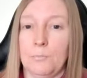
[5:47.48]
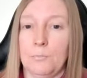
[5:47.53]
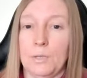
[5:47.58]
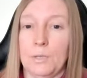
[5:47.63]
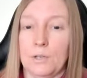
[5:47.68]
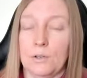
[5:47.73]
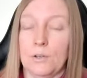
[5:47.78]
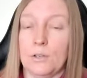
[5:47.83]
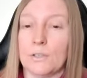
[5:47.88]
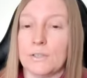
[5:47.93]

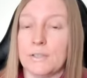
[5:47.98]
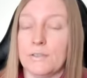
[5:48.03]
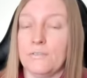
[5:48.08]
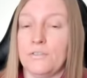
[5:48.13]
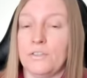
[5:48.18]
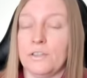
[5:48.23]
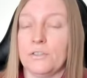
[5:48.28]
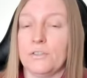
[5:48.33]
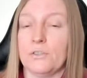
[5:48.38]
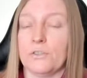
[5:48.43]
because it
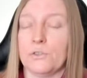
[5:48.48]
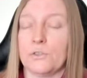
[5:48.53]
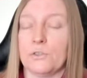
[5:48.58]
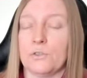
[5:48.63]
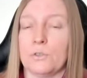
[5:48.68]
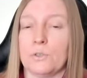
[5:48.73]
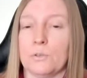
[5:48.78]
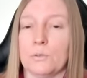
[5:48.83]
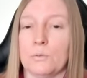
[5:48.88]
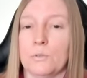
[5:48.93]
feels
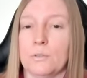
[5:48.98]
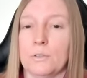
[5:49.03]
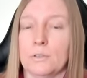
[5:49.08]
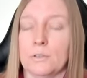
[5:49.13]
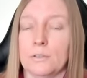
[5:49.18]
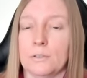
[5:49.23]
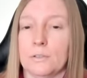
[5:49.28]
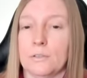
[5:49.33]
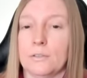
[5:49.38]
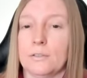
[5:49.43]
true.
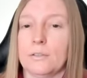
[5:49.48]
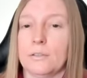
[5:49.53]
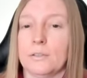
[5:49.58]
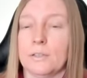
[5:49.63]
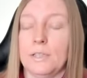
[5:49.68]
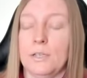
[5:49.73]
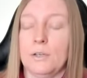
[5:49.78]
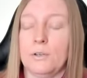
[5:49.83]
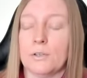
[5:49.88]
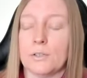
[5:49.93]

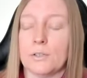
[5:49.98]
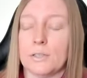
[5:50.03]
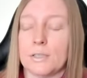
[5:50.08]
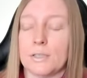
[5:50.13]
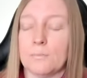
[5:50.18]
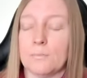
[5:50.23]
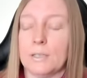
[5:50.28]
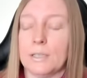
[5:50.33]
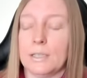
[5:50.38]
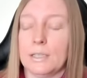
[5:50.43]
Ego
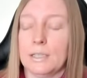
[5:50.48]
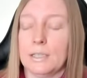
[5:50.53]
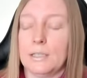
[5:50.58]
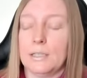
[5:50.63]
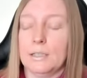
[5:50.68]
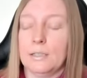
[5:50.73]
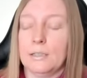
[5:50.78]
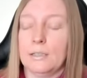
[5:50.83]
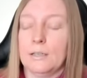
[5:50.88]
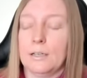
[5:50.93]
says, but
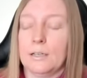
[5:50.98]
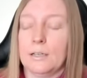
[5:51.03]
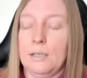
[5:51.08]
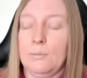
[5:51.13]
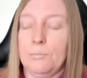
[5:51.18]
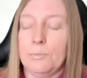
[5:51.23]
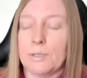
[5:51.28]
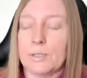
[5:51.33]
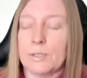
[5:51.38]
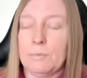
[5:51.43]
I
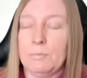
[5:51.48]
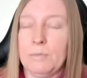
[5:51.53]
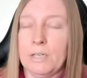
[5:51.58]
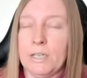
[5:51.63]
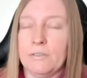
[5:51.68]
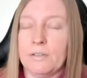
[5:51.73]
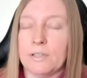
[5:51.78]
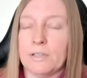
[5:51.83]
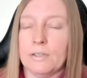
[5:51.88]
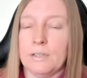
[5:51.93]
keep
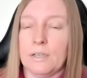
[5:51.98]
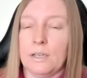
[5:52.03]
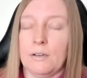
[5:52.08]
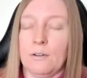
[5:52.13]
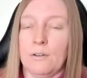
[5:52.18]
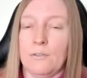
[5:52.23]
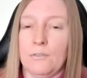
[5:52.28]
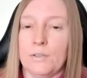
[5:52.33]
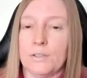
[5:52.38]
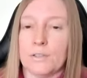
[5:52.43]
experiencing it.
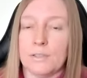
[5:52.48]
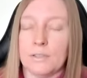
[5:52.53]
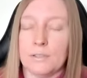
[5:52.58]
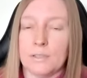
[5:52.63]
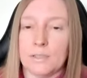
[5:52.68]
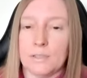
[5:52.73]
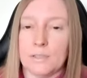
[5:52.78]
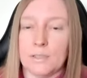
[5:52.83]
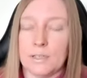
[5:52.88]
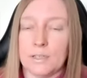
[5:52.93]
Obviously,
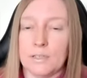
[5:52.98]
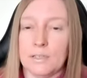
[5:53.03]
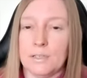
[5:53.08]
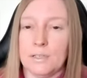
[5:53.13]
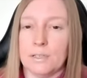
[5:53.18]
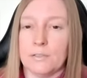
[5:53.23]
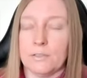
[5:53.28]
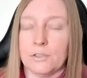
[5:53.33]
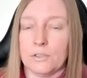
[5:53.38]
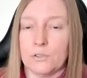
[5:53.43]
this
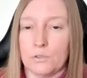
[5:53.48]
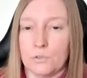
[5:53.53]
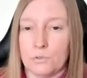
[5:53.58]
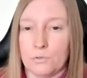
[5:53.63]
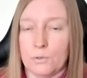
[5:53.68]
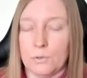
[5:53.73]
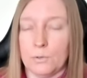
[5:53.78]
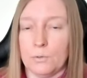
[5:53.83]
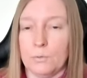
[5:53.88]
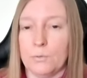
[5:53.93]
idea is
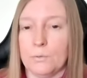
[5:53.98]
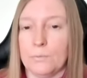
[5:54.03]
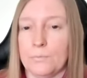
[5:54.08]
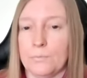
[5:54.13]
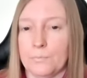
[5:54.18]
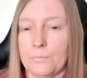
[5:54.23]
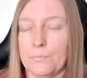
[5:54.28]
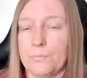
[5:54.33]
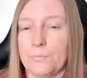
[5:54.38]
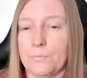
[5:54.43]
true.
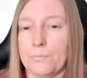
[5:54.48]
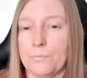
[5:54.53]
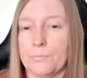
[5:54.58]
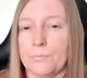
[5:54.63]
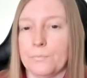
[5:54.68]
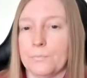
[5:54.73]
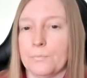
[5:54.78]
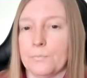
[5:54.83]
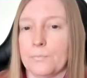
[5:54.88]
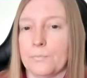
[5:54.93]

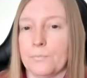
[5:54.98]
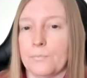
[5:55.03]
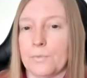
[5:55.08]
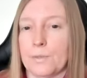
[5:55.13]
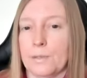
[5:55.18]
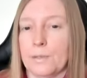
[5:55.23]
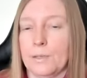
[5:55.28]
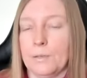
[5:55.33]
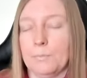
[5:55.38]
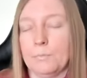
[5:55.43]
Mm-hmm.
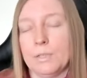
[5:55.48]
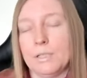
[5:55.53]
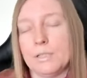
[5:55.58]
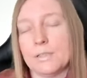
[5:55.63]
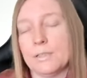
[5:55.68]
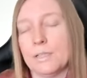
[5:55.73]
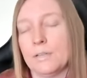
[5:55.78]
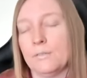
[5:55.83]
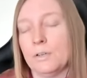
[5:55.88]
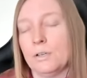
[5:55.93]
But
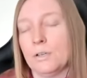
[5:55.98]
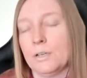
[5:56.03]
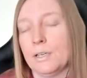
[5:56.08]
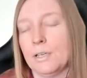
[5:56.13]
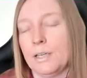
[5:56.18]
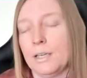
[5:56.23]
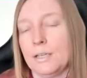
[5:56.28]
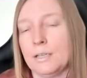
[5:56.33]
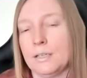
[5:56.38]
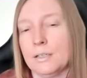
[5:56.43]
it's never going
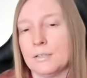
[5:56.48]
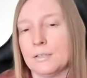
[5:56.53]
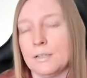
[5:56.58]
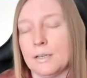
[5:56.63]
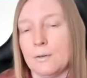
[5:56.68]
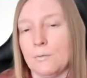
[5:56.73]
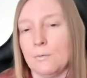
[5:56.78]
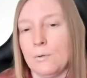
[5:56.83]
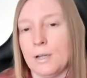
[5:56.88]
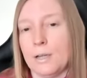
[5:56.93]
to end
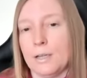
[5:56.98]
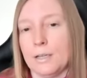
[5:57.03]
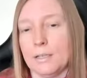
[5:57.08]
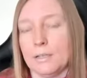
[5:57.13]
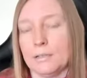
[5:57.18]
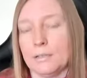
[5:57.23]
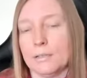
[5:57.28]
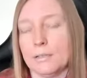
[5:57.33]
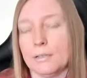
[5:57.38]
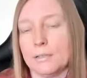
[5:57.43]
that
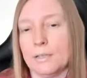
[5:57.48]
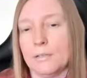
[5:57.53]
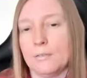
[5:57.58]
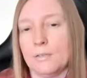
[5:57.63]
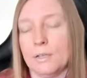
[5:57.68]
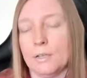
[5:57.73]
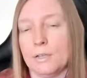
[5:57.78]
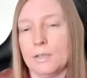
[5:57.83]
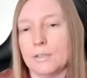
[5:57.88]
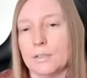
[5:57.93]
way. It's
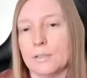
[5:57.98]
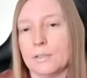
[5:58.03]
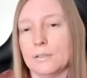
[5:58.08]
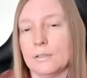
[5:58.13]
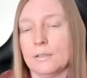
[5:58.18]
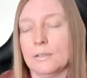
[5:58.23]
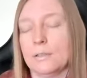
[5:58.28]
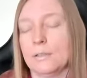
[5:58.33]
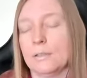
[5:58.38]
never going to